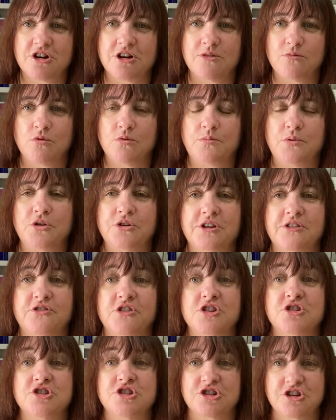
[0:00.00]
I will put in
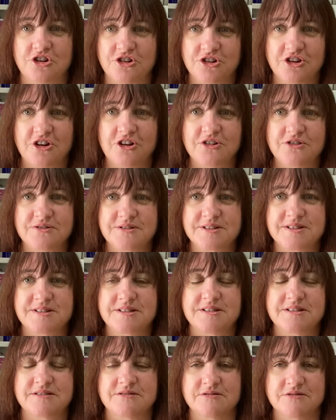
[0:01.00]
the show notes